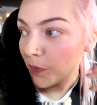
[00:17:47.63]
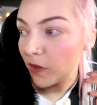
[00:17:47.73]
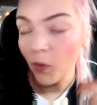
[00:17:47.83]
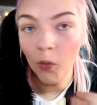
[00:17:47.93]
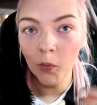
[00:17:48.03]

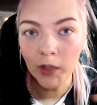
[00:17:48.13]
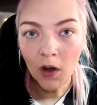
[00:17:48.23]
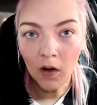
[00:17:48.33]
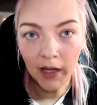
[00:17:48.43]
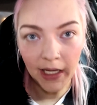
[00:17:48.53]
So we
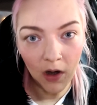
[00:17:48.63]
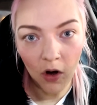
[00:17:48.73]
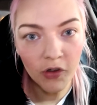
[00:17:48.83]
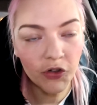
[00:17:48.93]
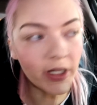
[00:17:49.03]
got like
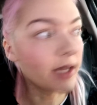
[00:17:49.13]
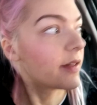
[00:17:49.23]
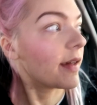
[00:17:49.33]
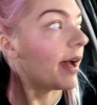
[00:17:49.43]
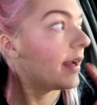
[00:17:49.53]
hot
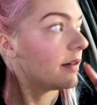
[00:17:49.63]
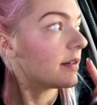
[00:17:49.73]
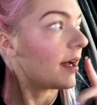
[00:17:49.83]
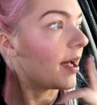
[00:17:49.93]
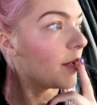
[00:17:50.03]
drinks
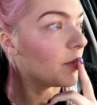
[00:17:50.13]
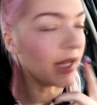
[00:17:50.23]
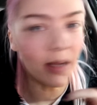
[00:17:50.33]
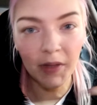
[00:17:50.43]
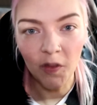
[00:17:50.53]
and
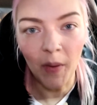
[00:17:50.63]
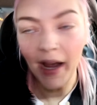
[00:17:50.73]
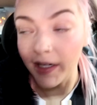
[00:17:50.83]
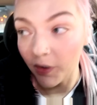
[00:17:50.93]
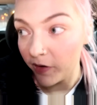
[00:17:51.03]
like a mince
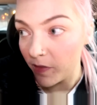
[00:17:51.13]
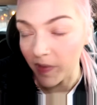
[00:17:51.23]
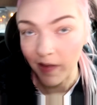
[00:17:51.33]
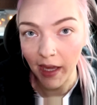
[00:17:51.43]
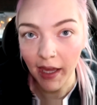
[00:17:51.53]
pie and a
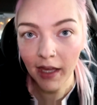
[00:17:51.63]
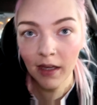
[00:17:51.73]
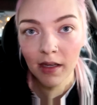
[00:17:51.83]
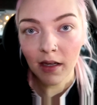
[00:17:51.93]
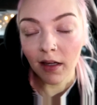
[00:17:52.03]
Christmas
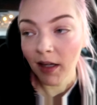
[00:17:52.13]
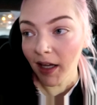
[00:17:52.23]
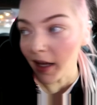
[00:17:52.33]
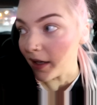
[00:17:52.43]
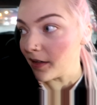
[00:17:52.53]
cake,
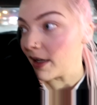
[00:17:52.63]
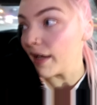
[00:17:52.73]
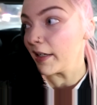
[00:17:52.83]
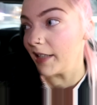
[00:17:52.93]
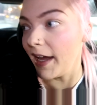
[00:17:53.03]
and
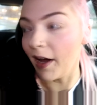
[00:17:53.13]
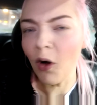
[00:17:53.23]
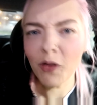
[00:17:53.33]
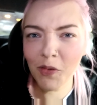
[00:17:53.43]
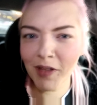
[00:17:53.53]
yeah.
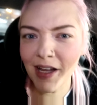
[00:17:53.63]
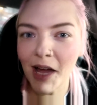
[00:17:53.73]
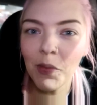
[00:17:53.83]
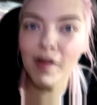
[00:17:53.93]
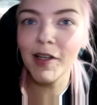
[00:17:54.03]
Also, the
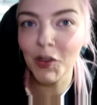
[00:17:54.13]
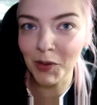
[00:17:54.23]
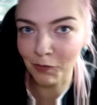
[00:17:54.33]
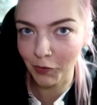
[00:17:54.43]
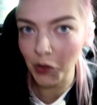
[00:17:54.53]
guy was a little
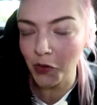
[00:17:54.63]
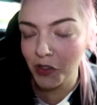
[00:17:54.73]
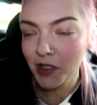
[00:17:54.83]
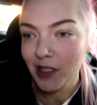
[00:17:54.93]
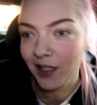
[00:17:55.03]
bit
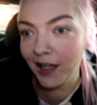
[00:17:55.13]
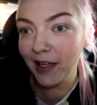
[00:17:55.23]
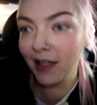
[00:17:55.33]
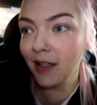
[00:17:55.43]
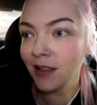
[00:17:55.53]
rude.
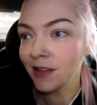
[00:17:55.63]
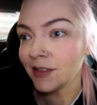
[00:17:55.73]
Like,